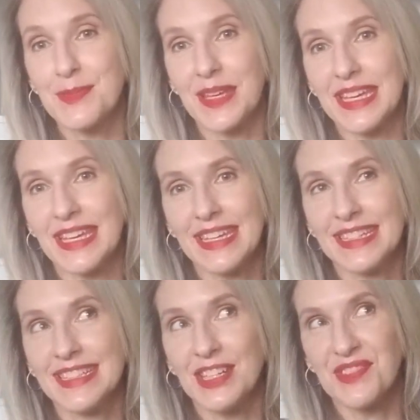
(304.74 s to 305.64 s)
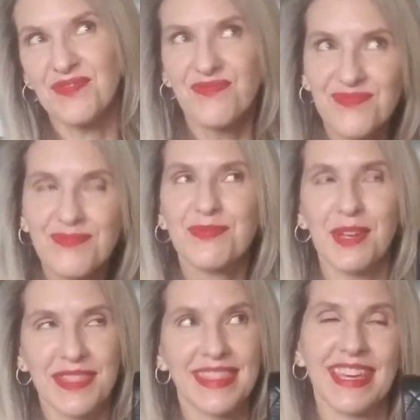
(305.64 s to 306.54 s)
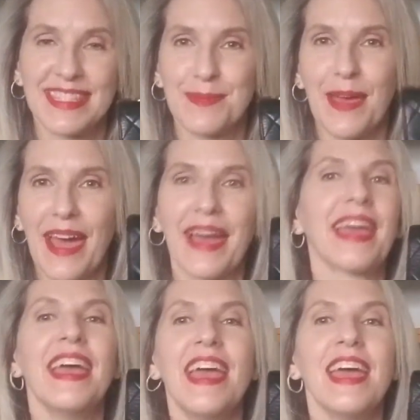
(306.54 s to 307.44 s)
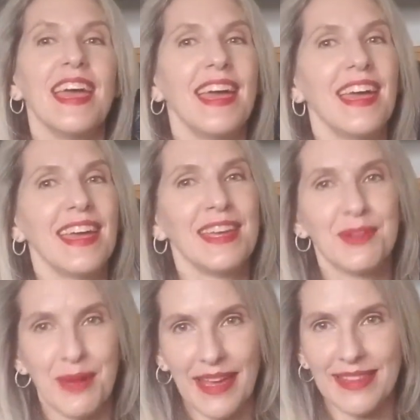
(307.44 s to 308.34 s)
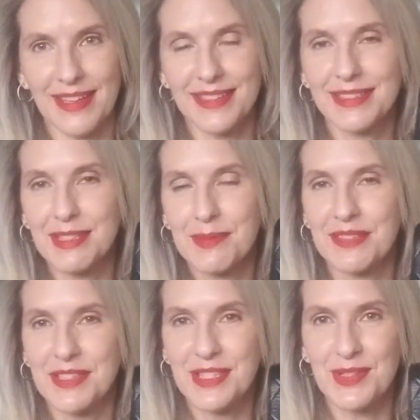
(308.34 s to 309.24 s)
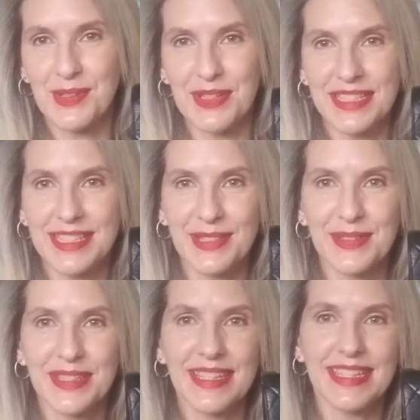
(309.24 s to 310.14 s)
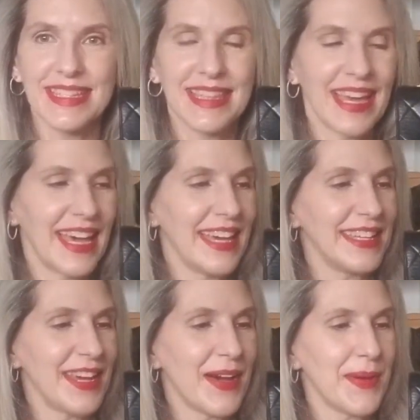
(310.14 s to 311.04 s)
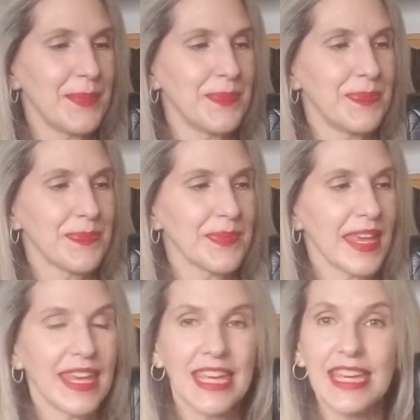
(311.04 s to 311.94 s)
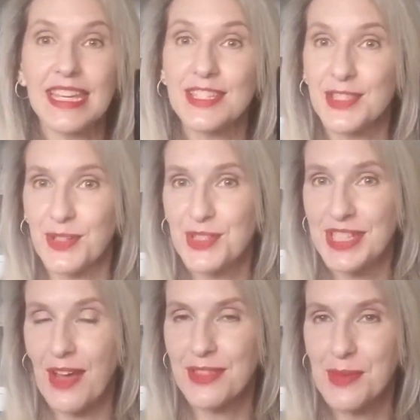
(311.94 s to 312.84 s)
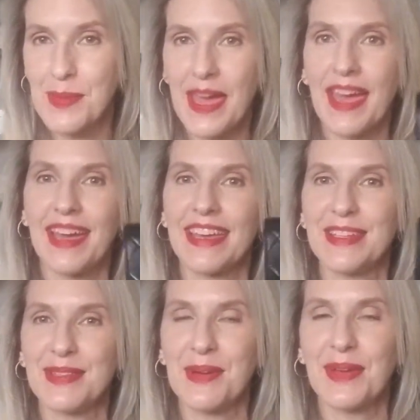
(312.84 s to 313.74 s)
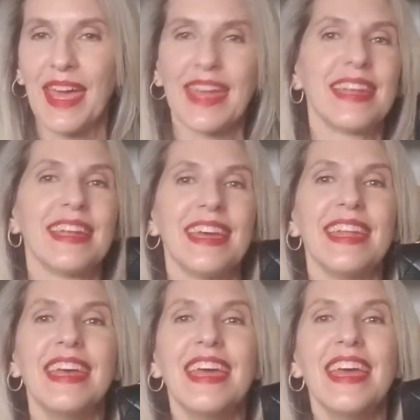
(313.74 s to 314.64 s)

me with this bag in a way, there, a little bit of a story to it in that um, he searched out the bag, he located it,